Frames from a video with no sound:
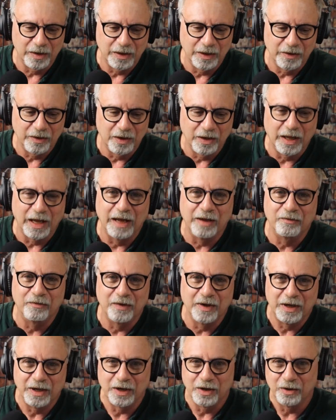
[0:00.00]
live
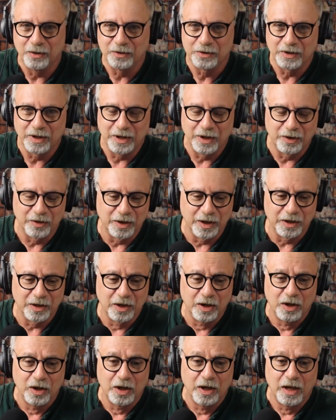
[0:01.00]
videos there that
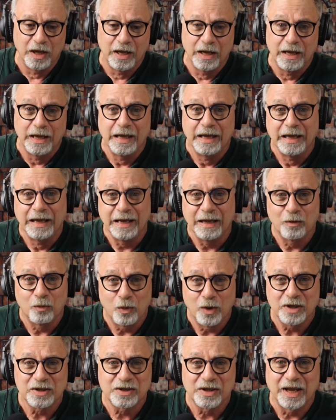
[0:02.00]
it
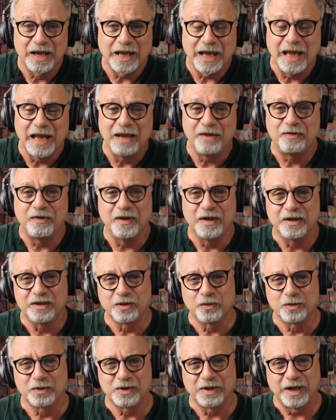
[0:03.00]
was like
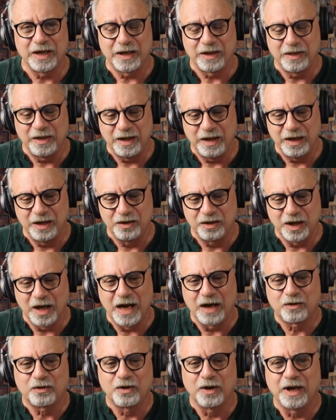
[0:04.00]
AFES. It was like the
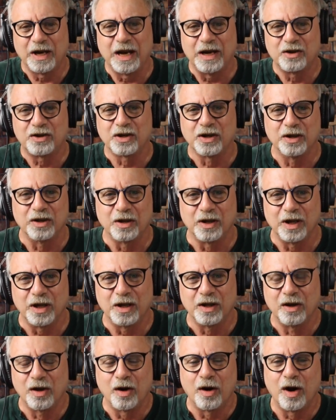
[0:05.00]
indoctrination,
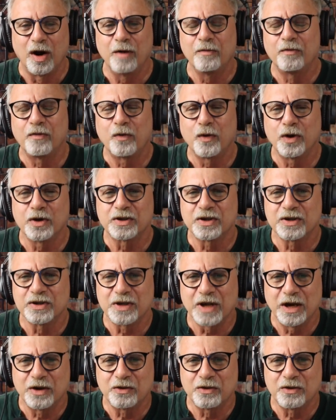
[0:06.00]
the Armed Forces